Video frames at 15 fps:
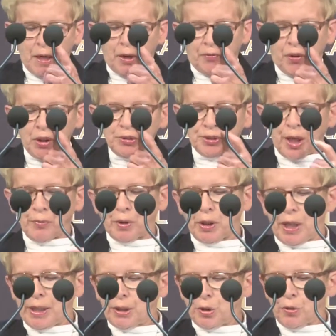First, I would
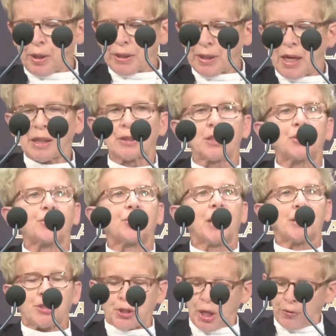like to acknowledge
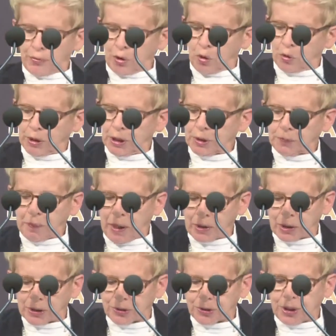that Jeff Konya's
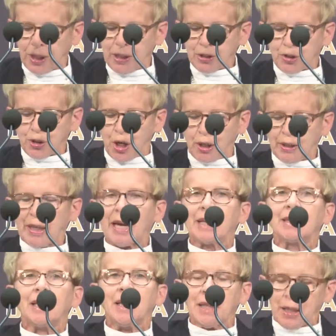parents, Chuck
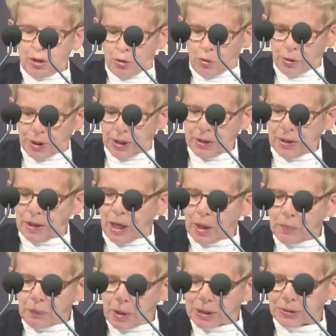and Edie Konya, are
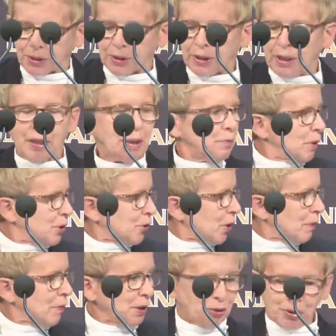present. Mr.
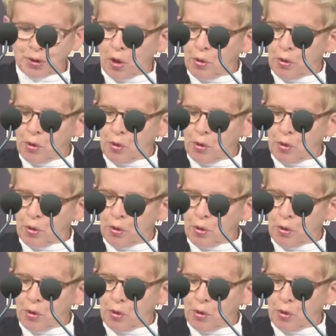and Mrs.